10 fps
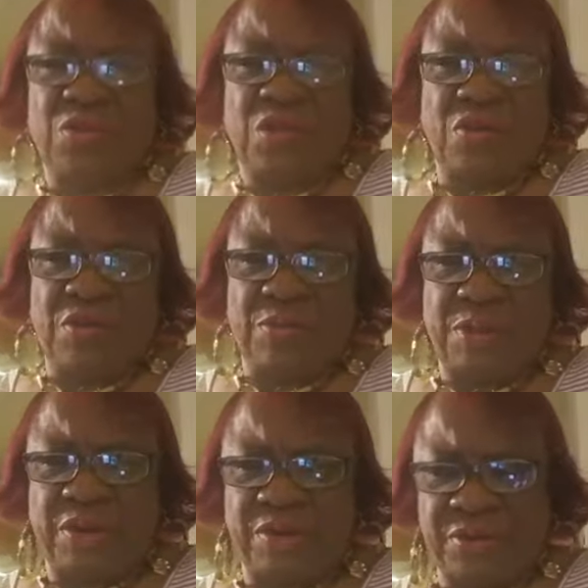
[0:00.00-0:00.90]
to North
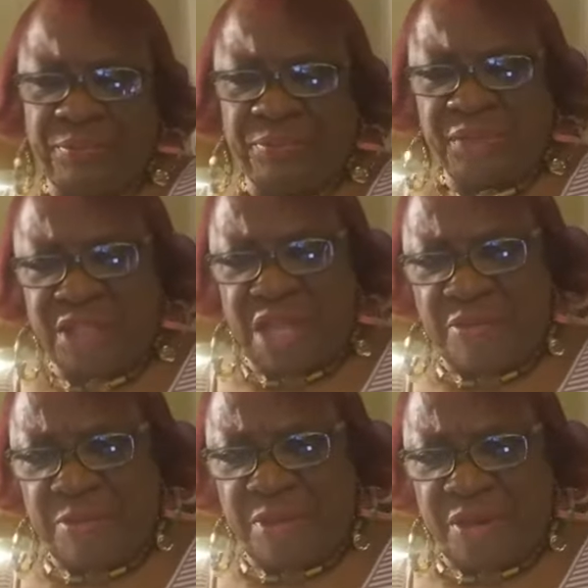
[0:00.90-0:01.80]
America. South
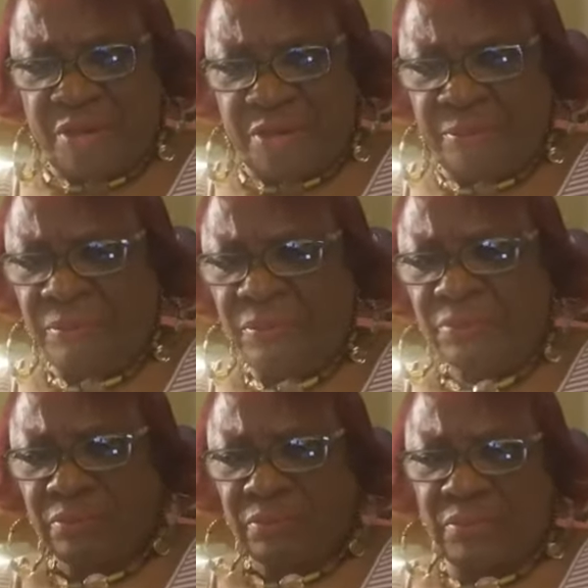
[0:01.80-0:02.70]
America
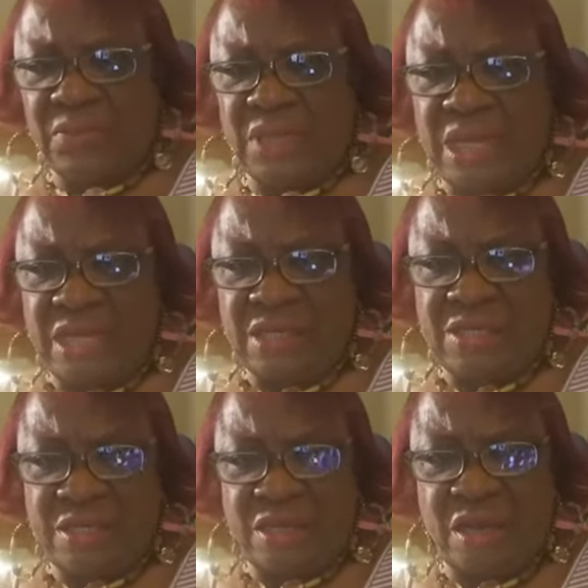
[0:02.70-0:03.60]
is the
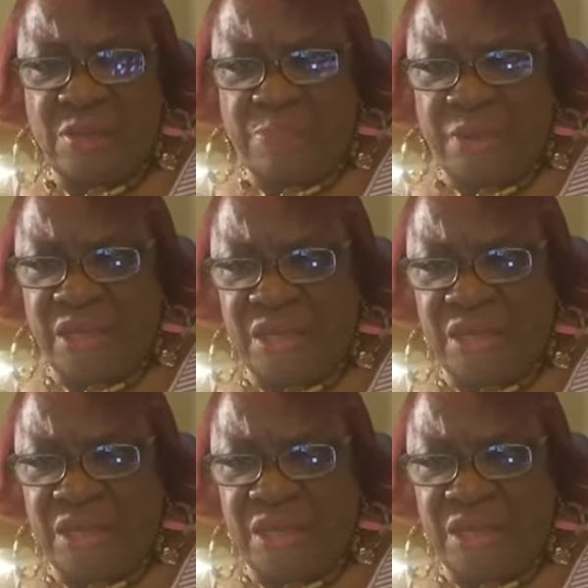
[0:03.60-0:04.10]
color pink.